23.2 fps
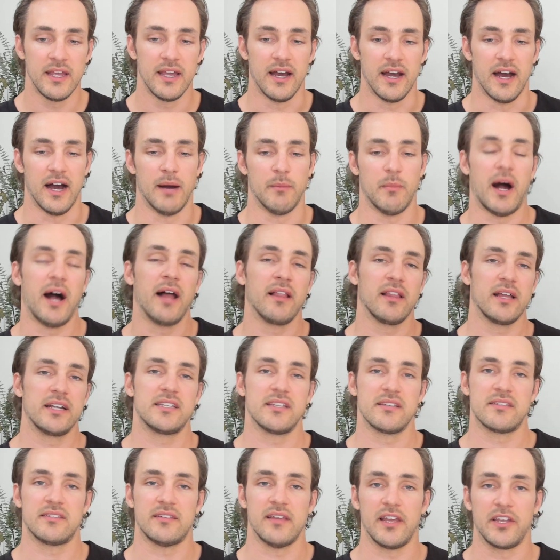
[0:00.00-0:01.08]
I like to
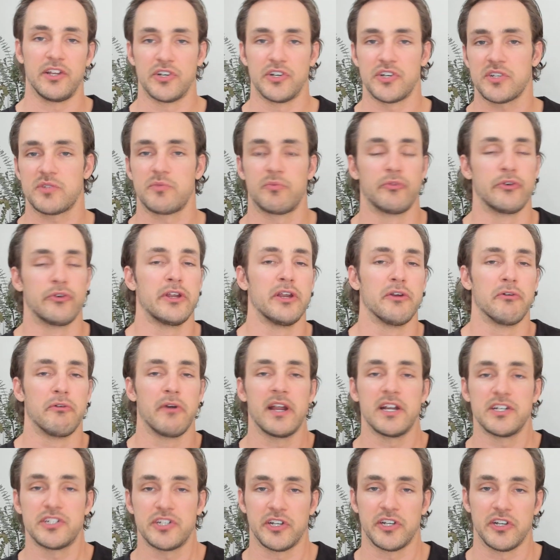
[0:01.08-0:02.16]
say you're just
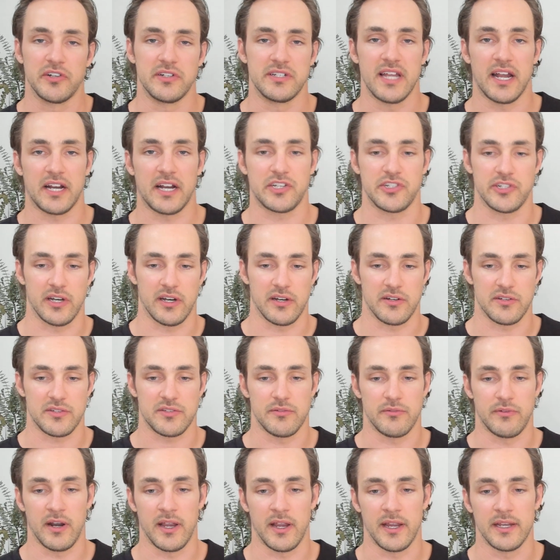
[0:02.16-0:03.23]
rearranging your deck chairs,
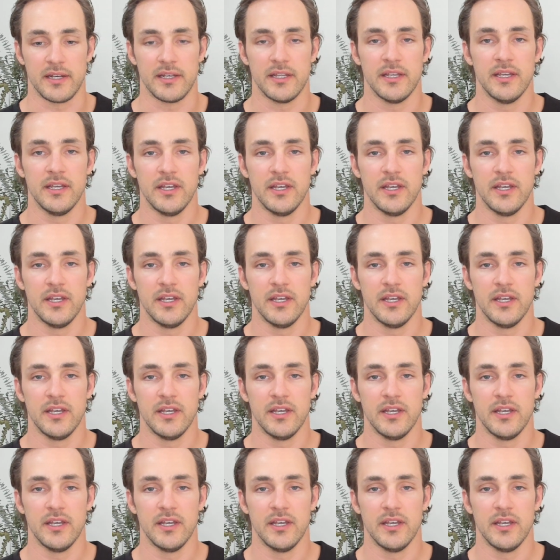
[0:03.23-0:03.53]
right?